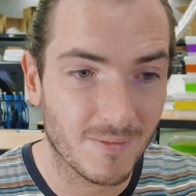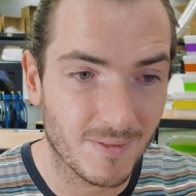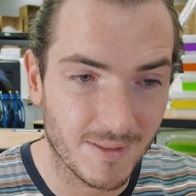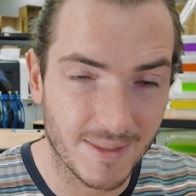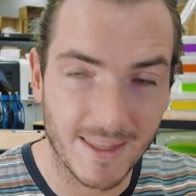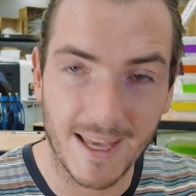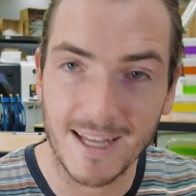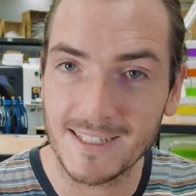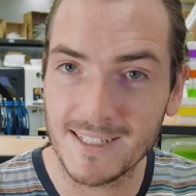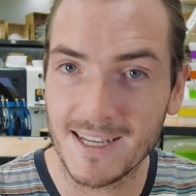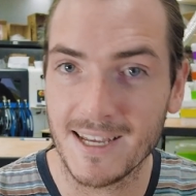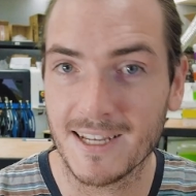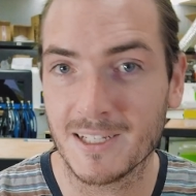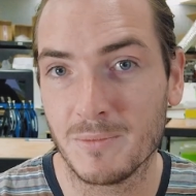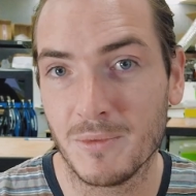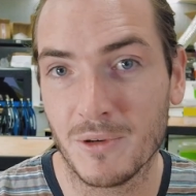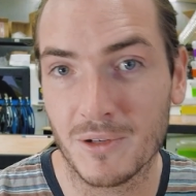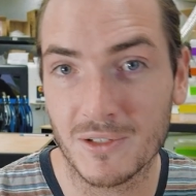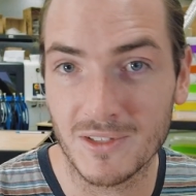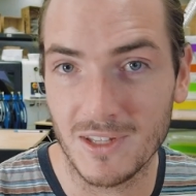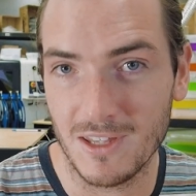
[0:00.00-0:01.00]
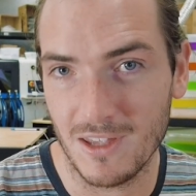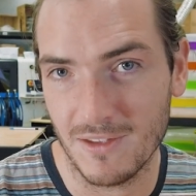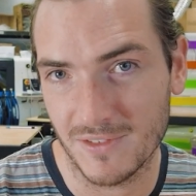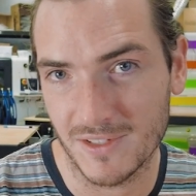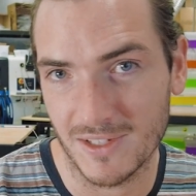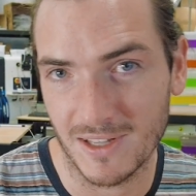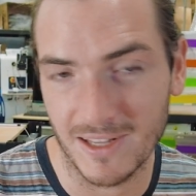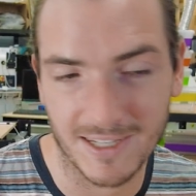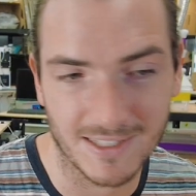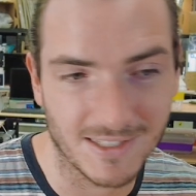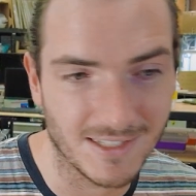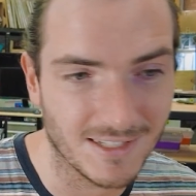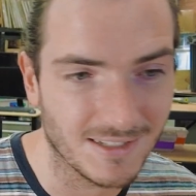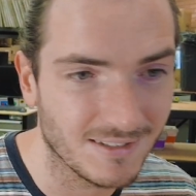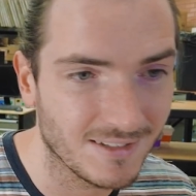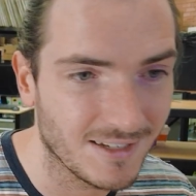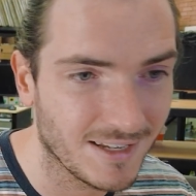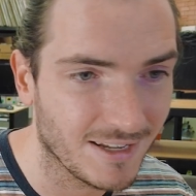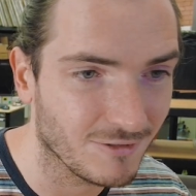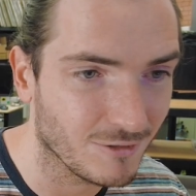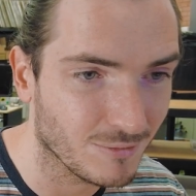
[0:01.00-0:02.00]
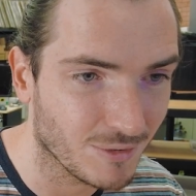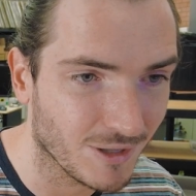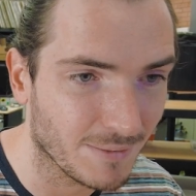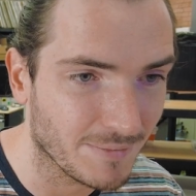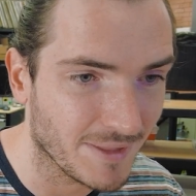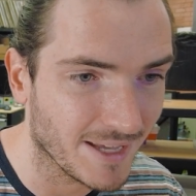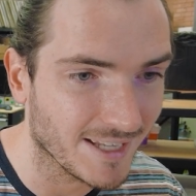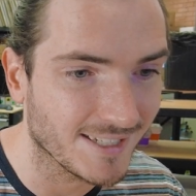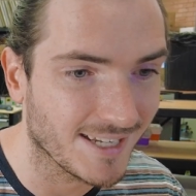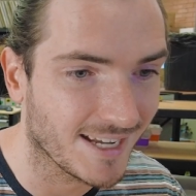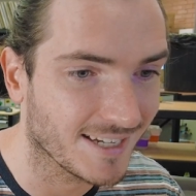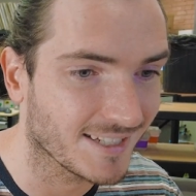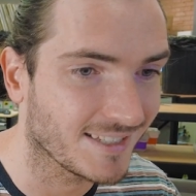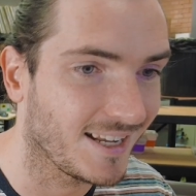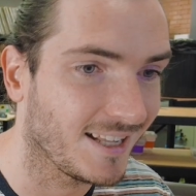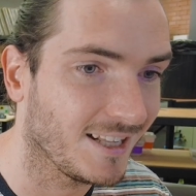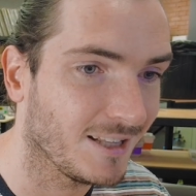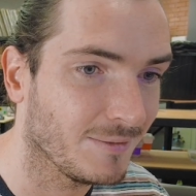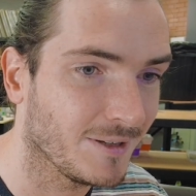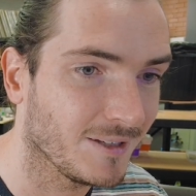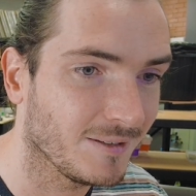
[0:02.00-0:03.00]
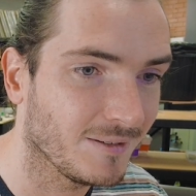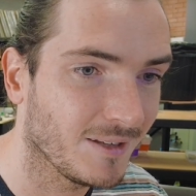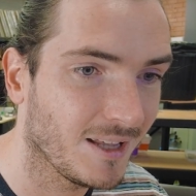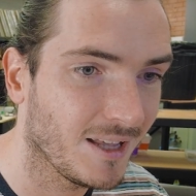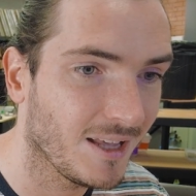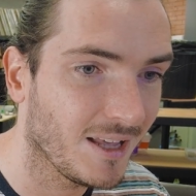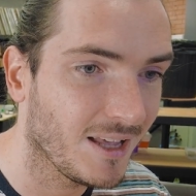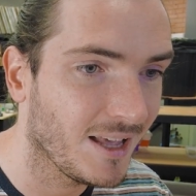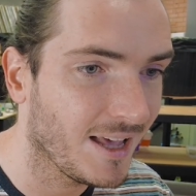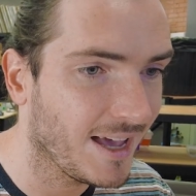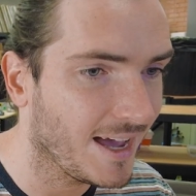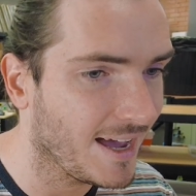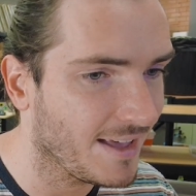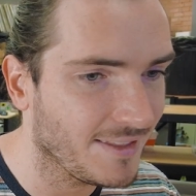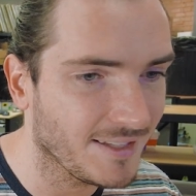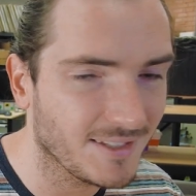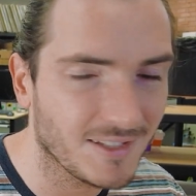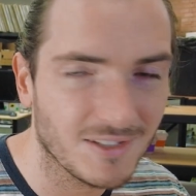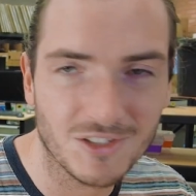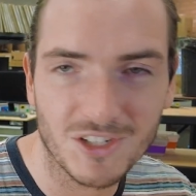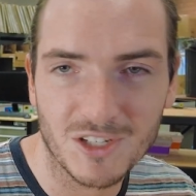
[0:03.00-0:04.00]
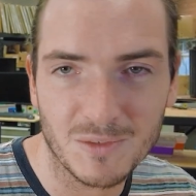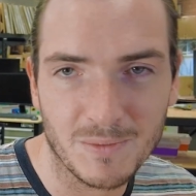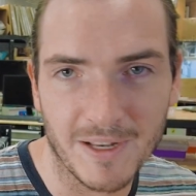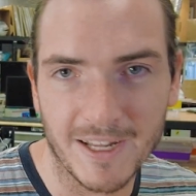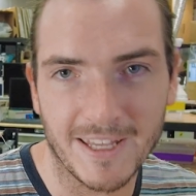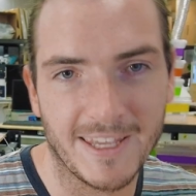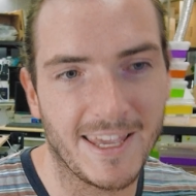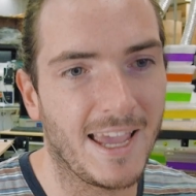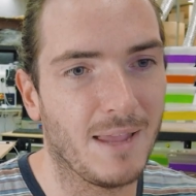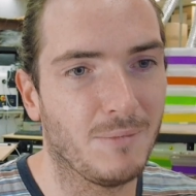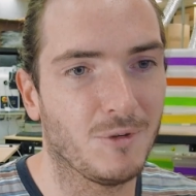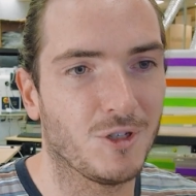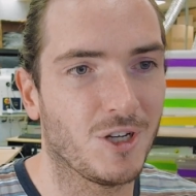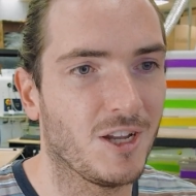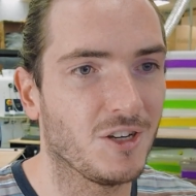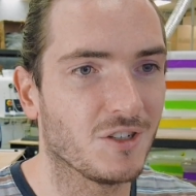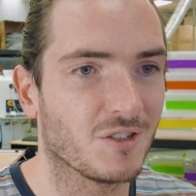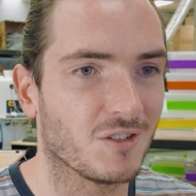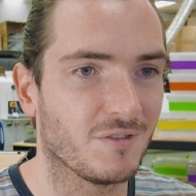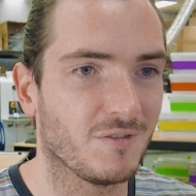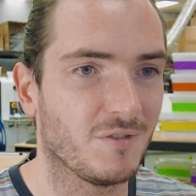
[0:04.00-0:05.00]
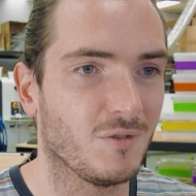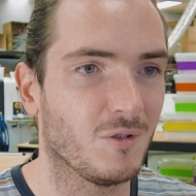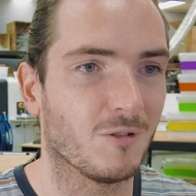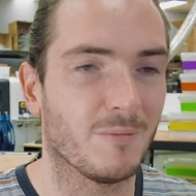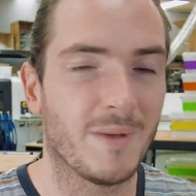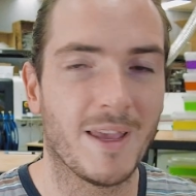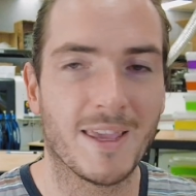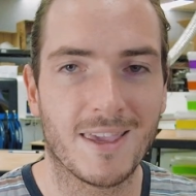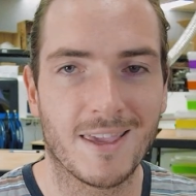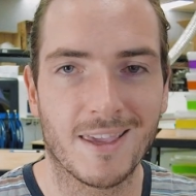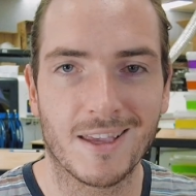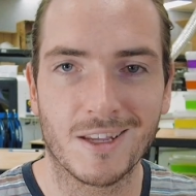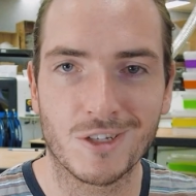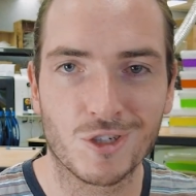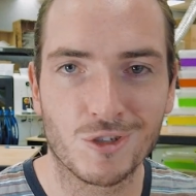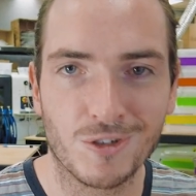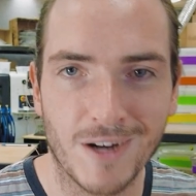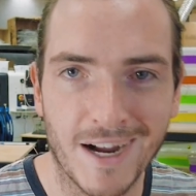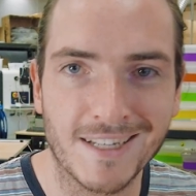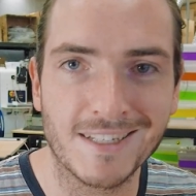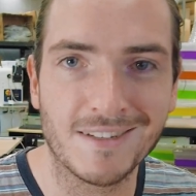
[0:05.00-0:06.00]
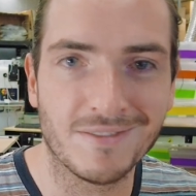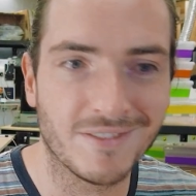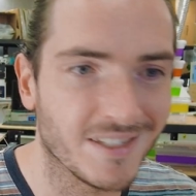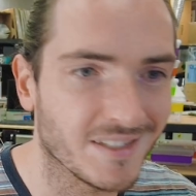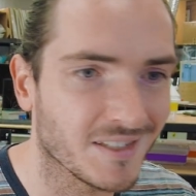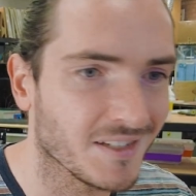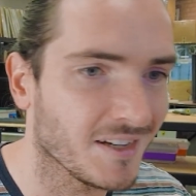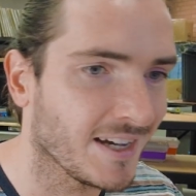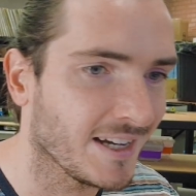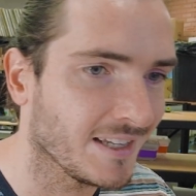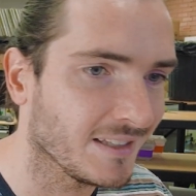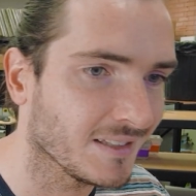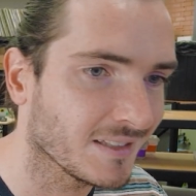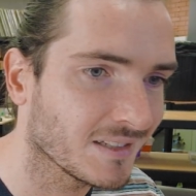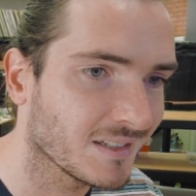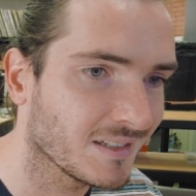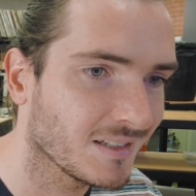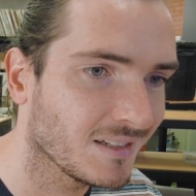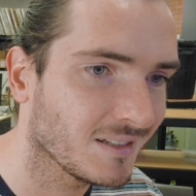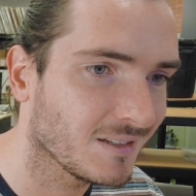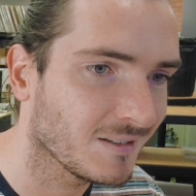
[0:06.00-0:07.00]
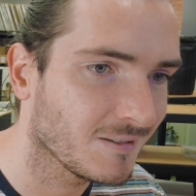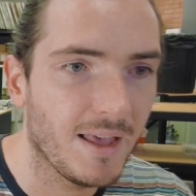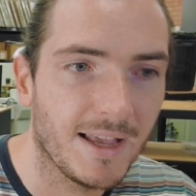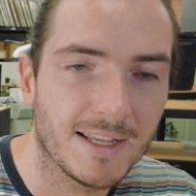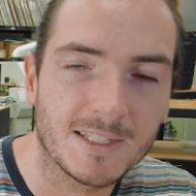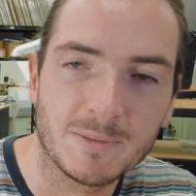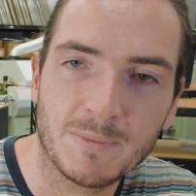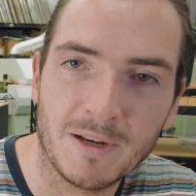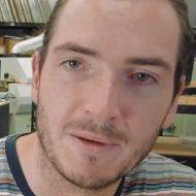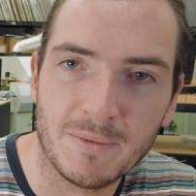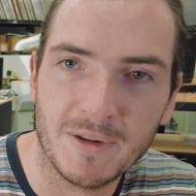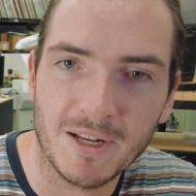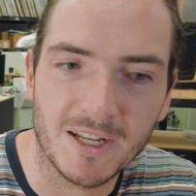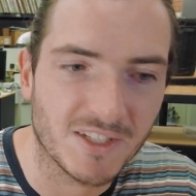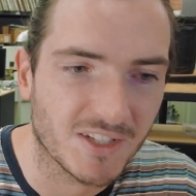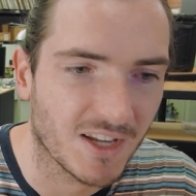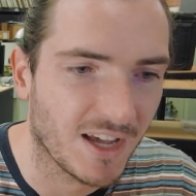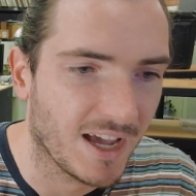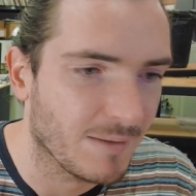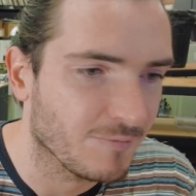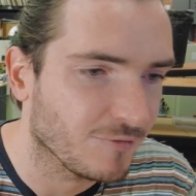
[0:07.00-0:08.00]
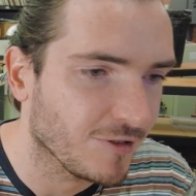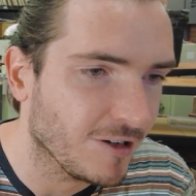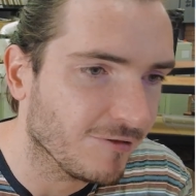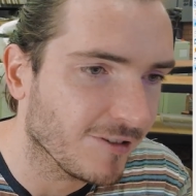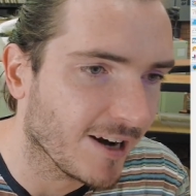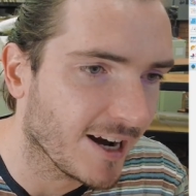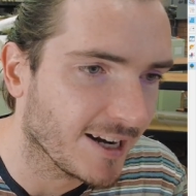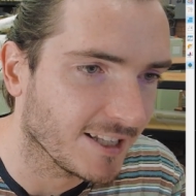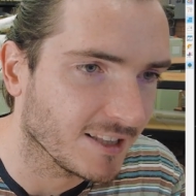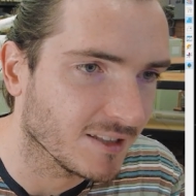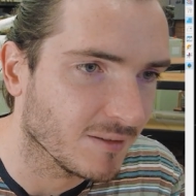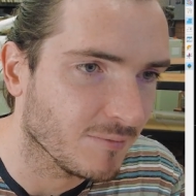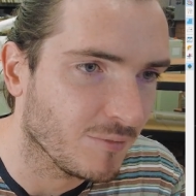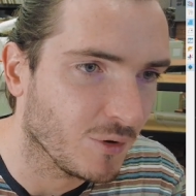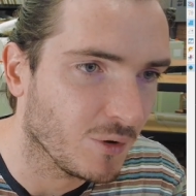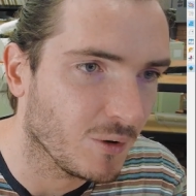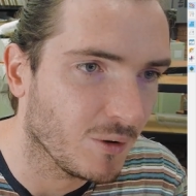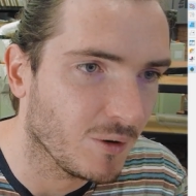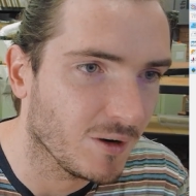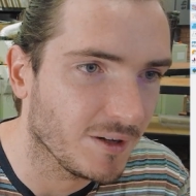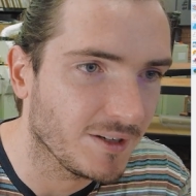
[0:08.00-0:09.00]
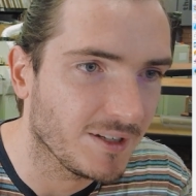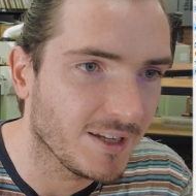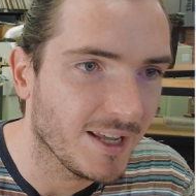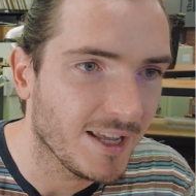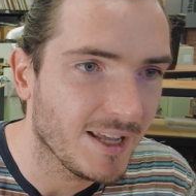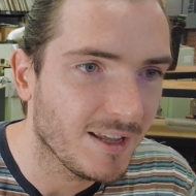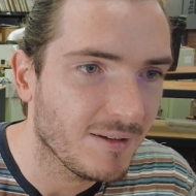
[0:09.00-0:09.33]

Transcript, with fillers: that text box that you've selected. It will pull up that text element. And this has just been a game changer for making attractive designs. I spent a bit of time rerouting the board,